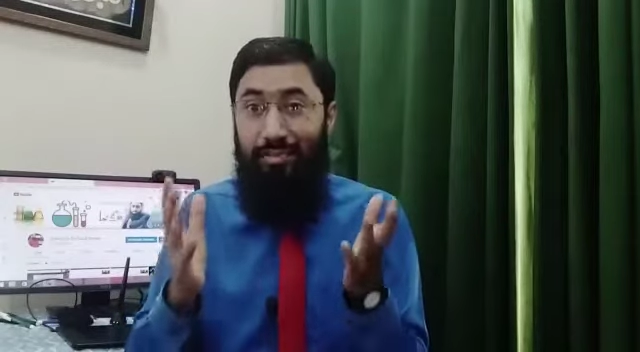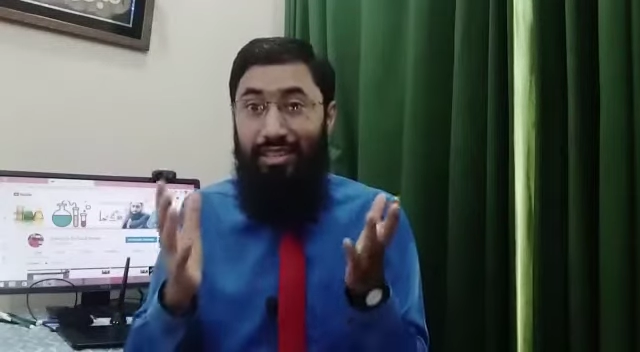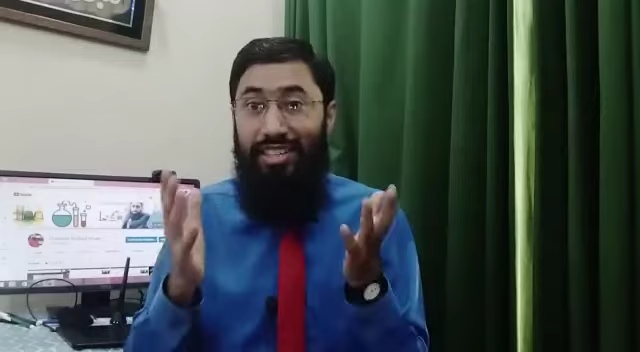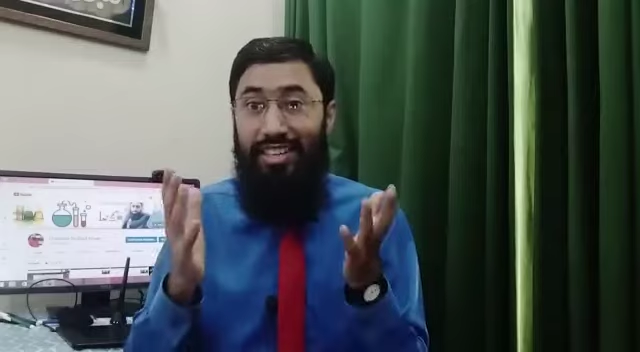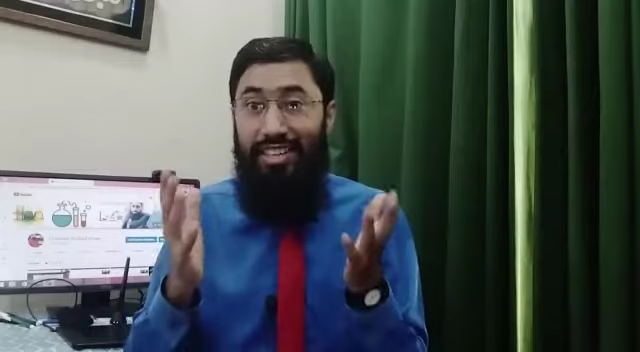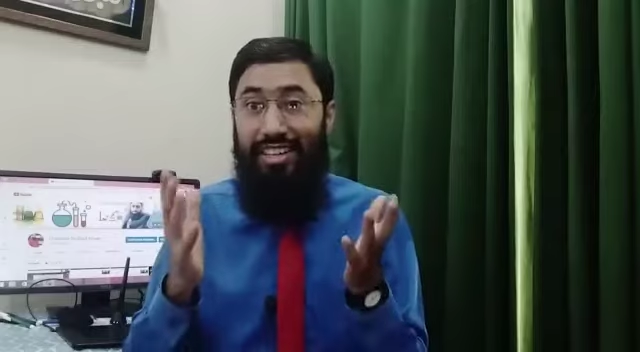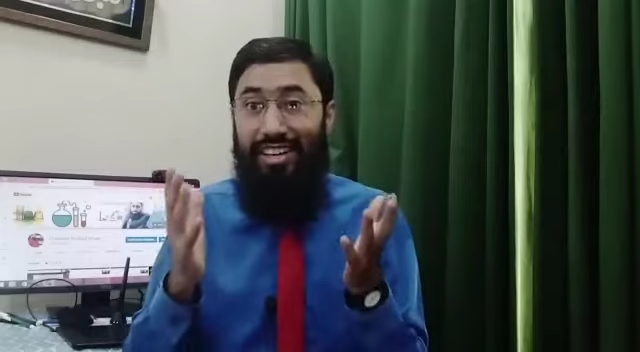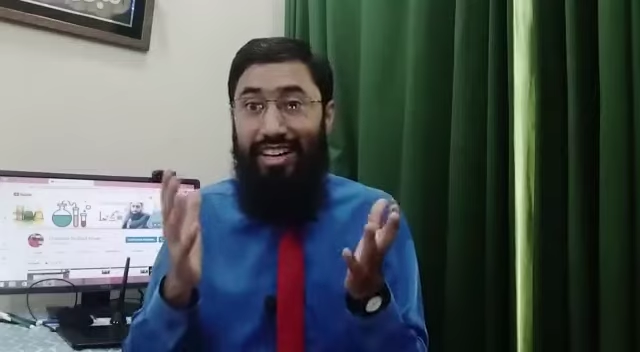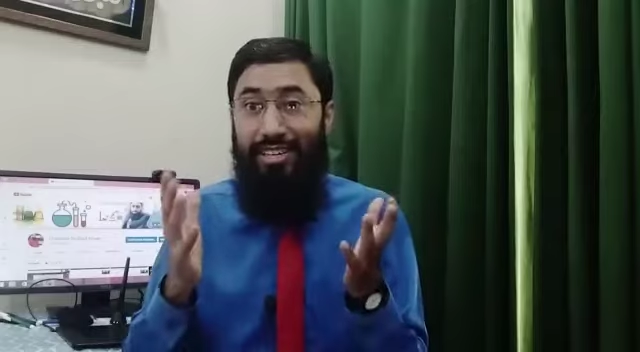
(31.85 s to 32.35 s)
is
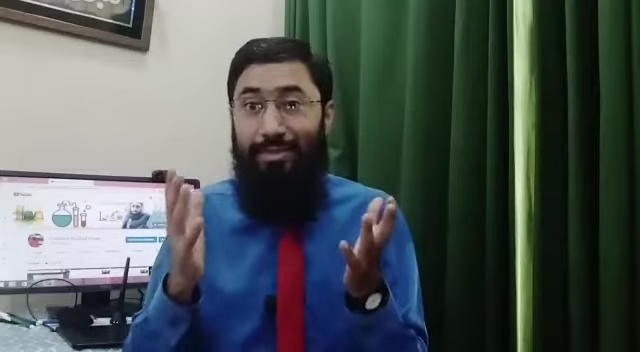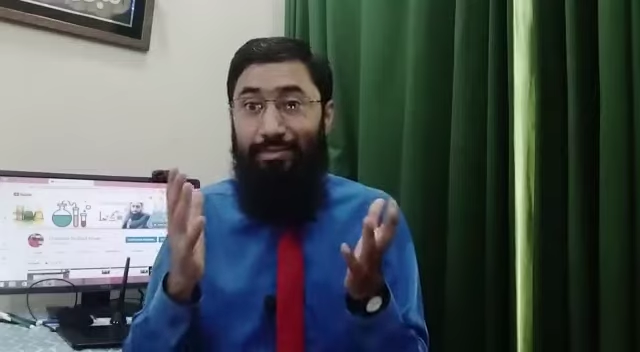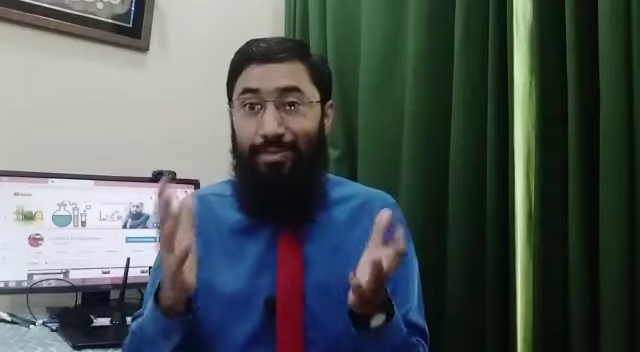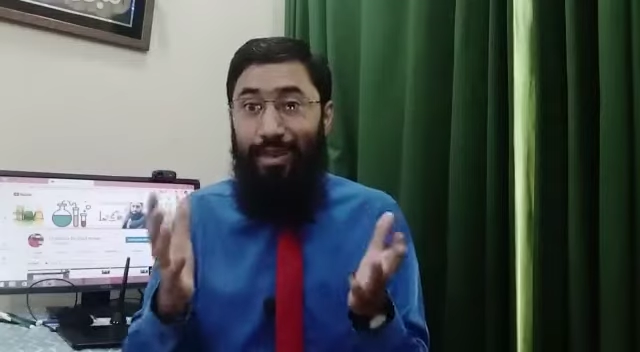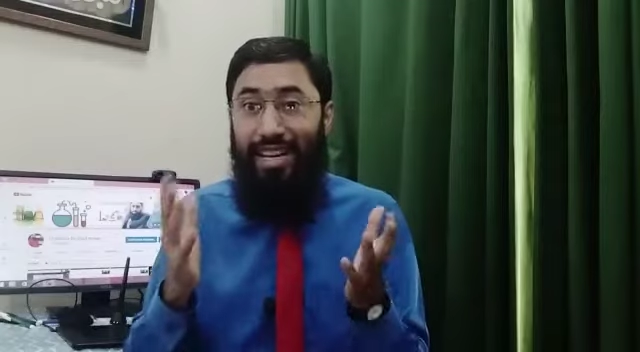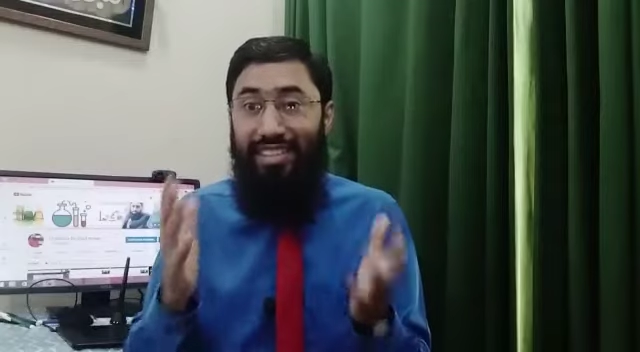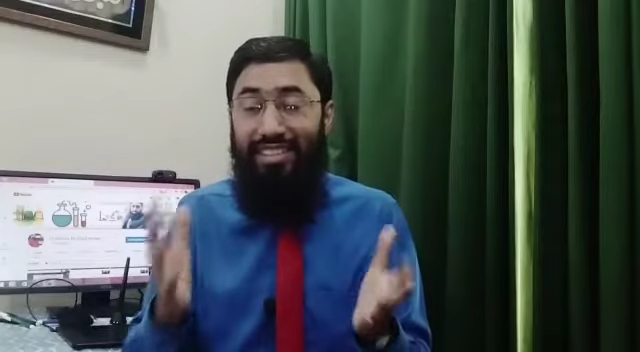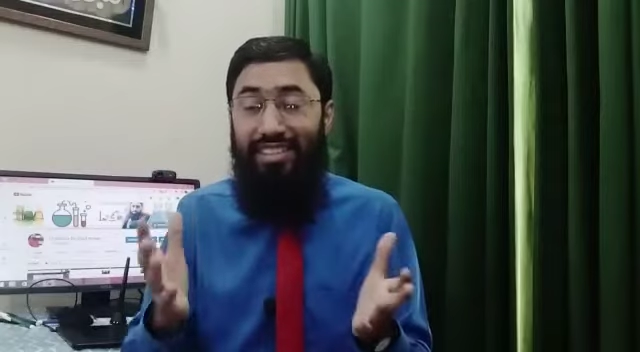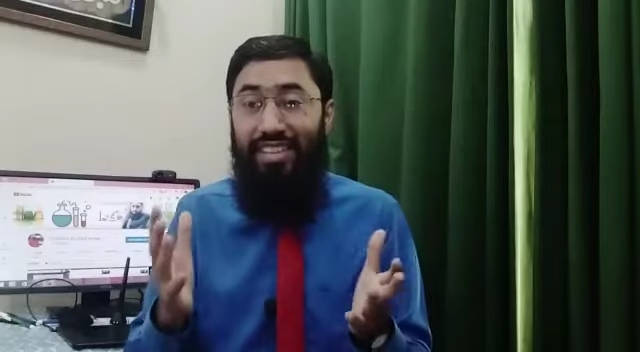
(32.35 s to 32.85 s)
a great
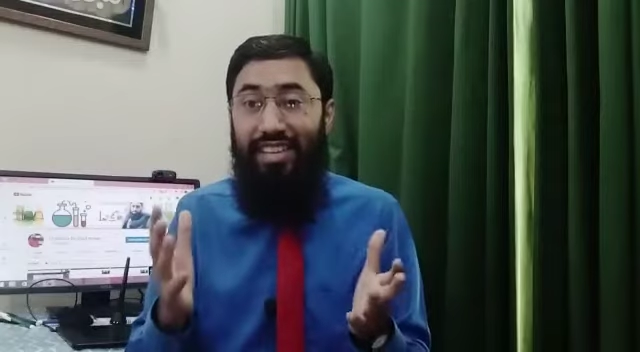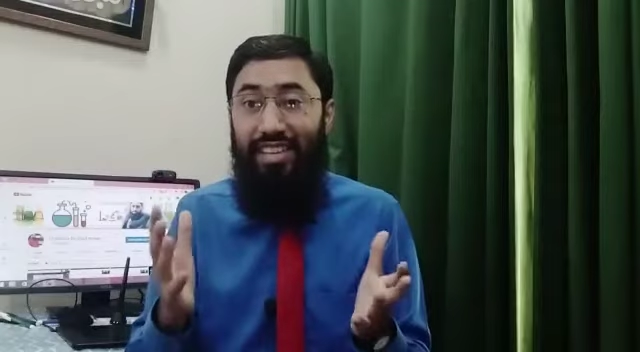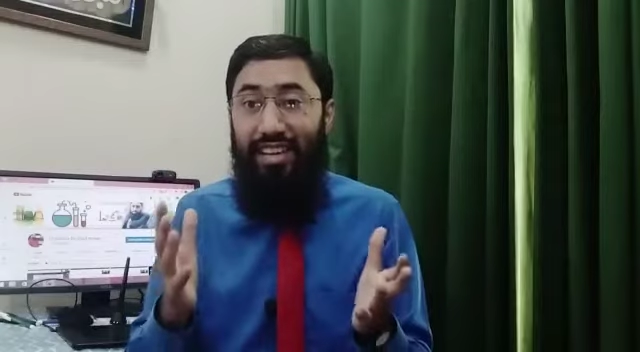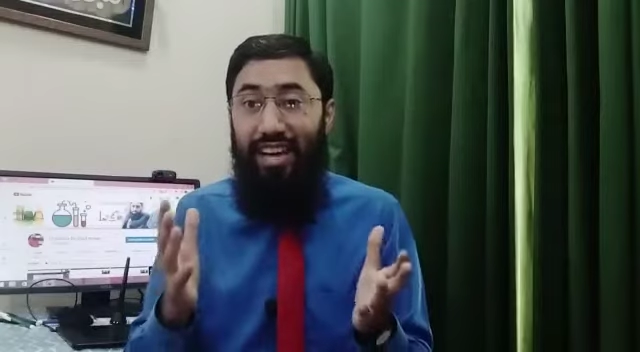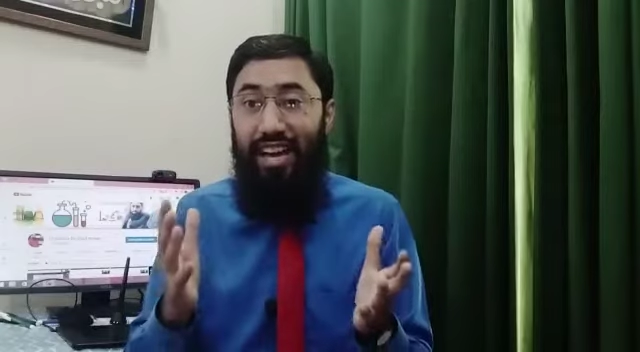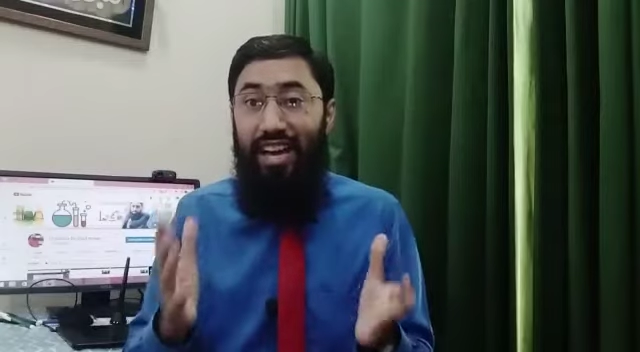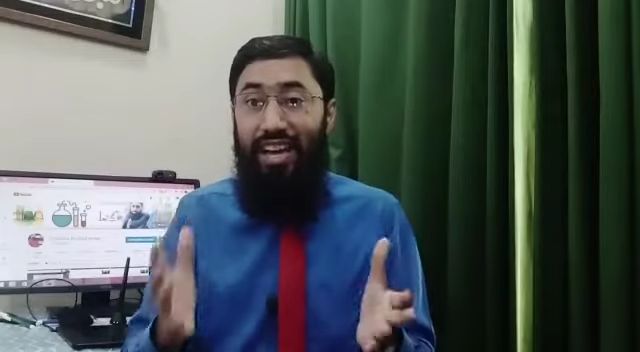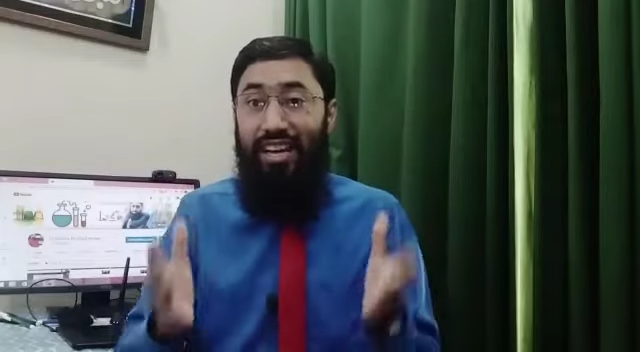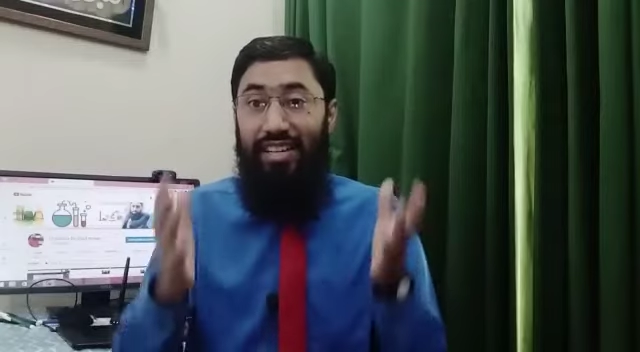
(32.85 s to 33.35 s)
blessing.